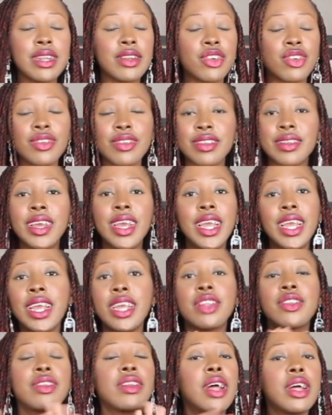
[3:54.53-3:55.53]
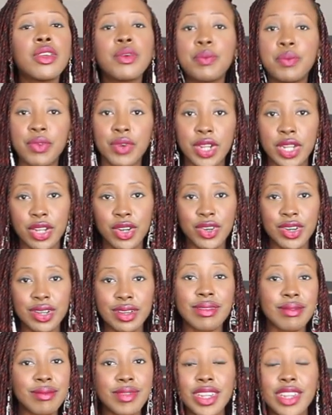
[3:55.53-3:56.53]
It's not a pretty look.
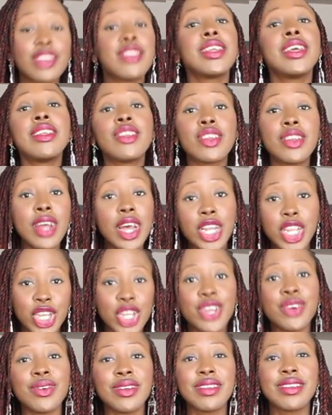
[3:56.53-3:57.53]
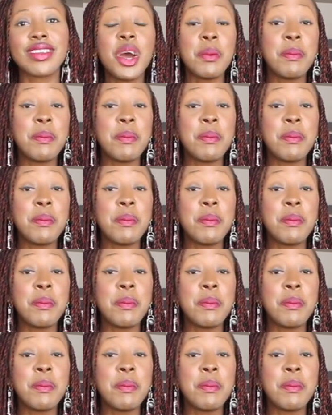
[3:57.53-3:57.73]
It's not cute.